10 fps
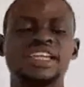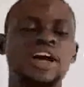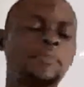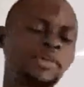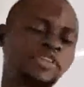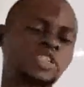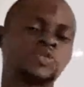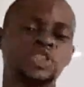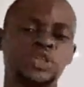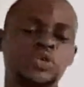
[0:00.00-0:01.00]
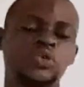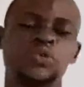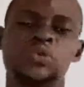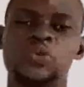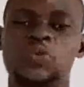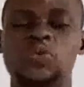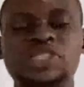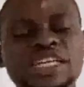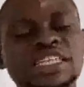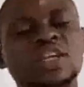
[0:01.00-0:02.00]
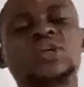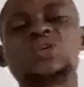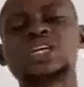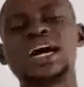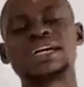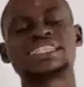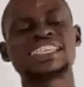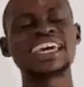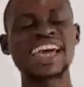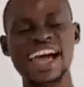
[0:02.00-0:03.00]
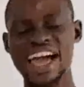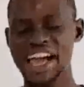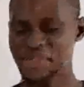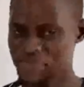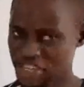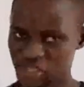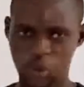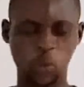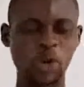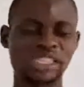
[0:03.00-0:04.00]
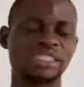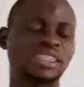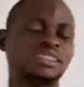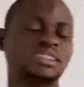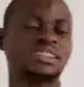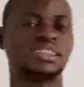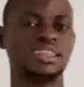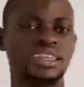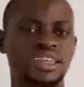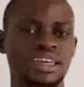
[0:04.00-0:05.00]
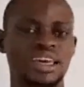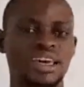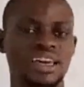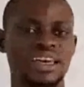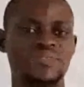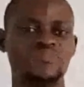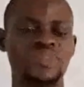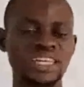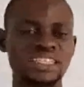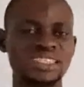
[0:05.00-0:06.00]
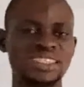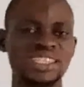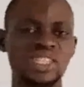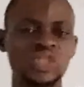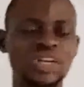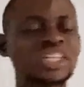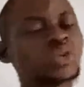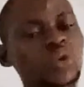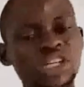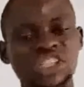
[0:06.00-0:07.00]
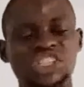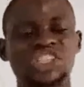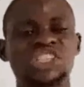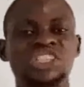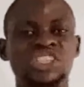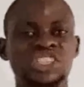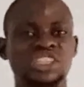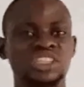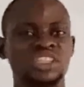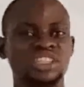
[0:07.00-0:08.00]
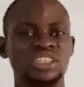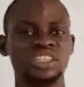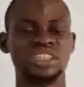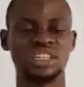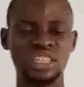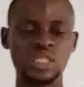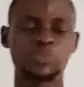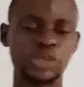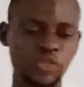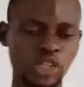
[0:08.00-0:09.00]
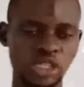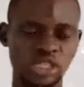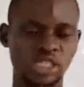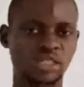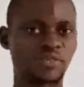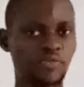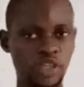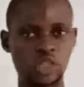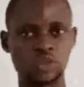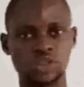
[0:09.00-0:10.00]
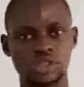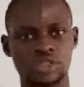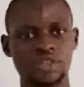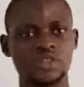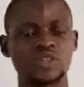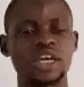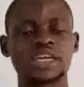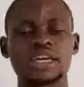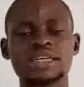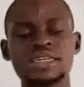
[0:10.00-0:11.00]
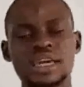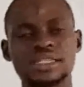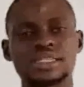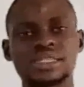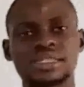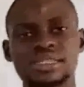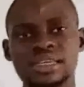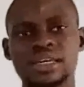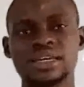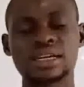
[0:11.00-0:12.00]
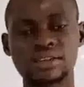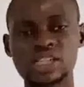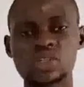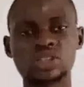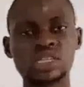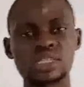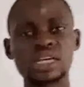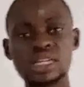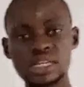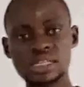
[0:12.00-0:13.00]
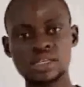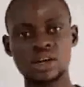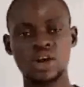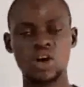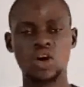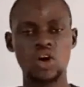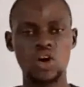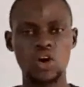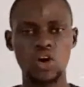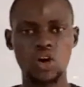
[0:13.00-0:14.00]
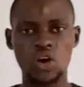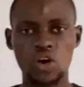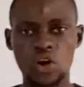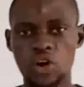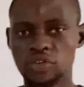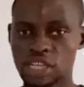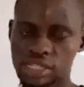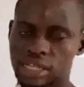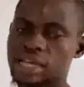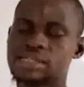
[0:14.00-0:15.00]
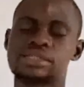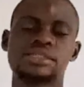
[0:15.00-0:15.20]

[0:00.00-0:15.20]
In our previous video, we took a look at scalar and vector quantities. Please try to watch these previous videos so that you can get a great understanding of this class.